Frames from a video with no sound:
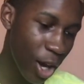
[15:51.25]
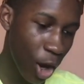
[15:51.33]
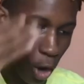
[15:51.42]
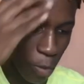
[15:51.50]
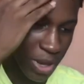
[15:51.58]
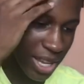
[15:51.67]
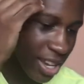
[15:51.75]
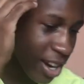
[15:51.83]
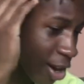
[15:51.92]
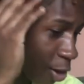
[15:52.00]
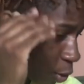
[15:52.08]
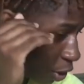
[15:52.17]
How my
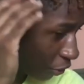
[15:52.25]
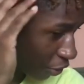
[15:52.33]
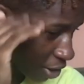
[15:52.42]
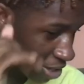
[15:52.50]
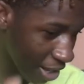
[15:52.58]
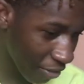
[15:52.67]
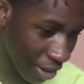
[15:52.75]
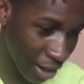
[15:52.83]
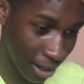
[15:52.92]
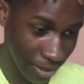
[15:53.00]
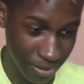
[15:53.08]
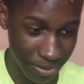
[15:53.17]
ear look, first of
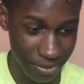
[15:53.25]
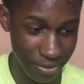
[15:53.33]
all?